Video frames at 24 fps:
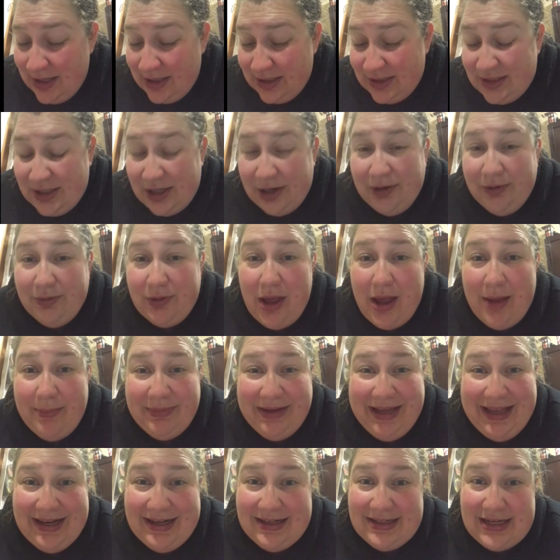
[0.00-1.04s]
So
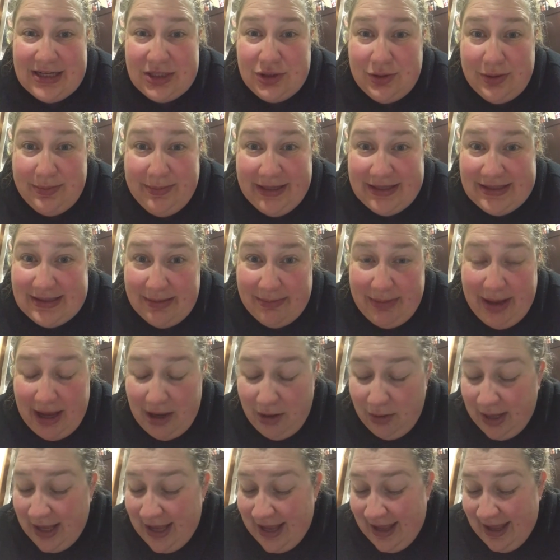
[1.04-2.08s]
get in touch with me
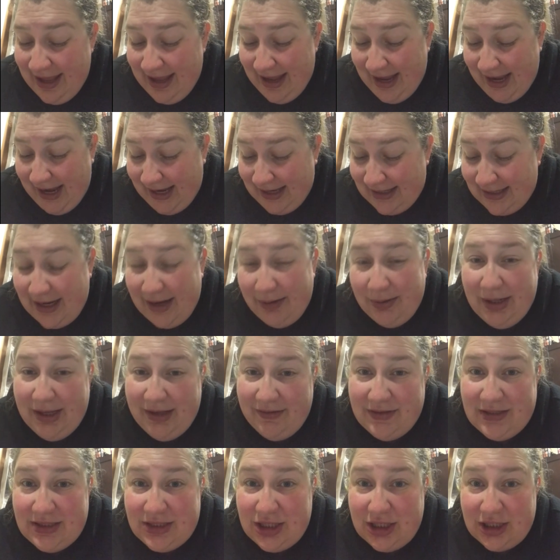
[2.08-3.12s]
somehow, and I would
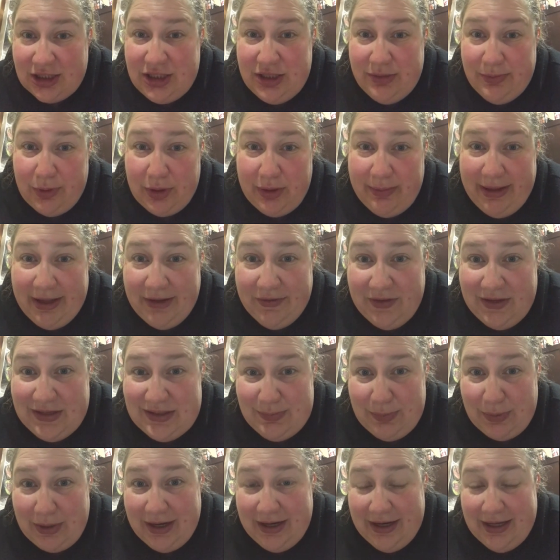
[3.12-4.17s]
love to talk to you more about these
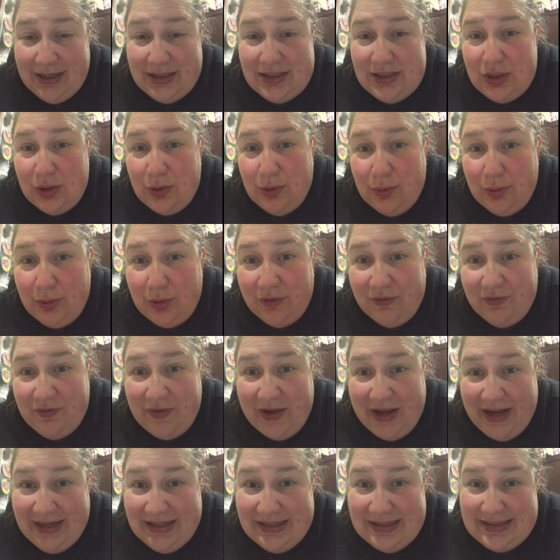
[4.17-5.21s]
products, or
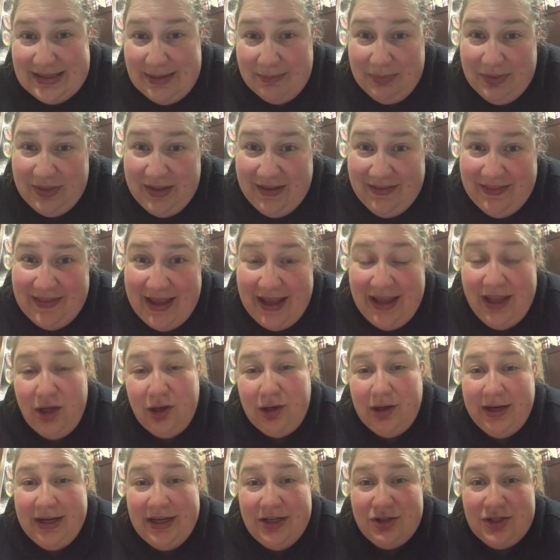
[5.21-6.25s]
find something that
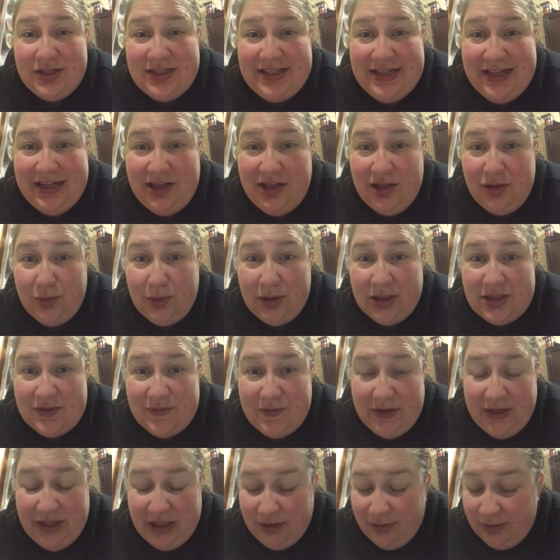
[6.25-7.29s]
you're interested in or works
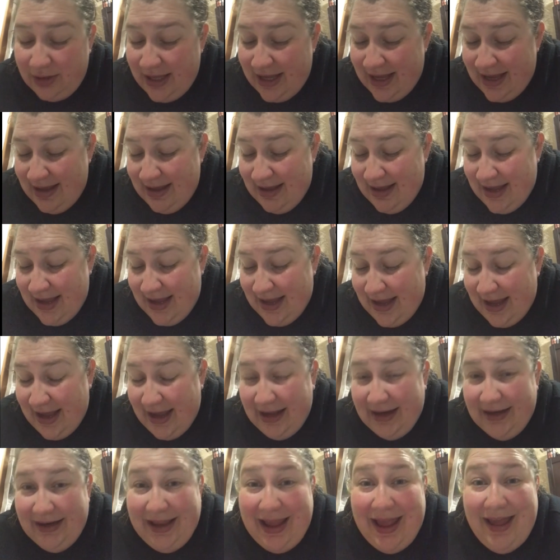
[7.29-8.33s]
for you.
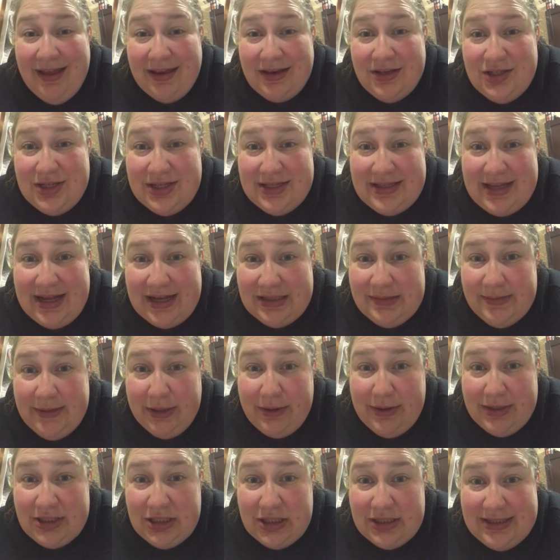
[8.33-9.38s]
And yeah, just ask me
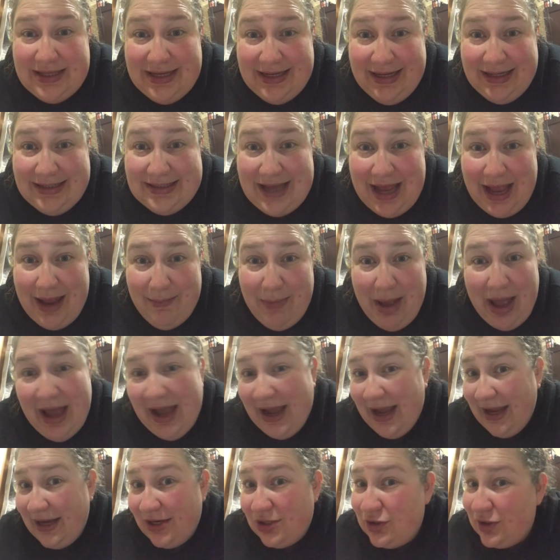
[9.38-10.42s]
questions anytime.
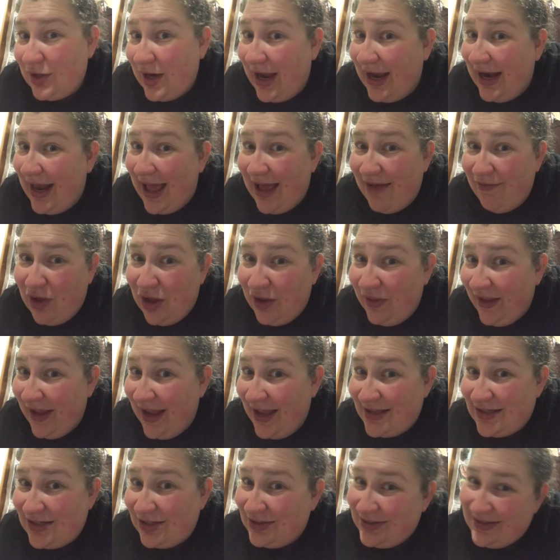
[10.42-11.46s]
I try to have all the
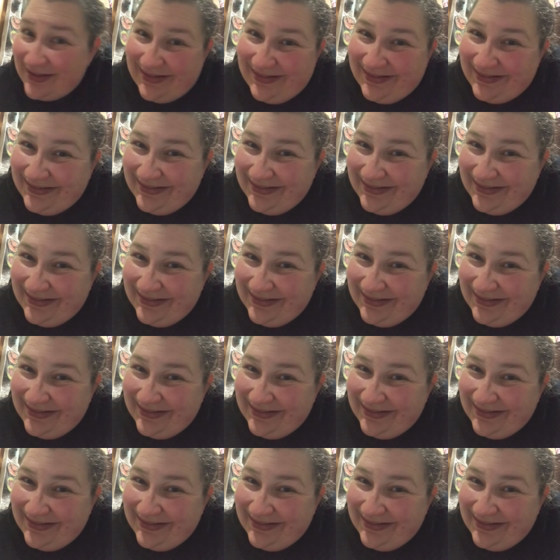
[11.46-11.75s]
answers.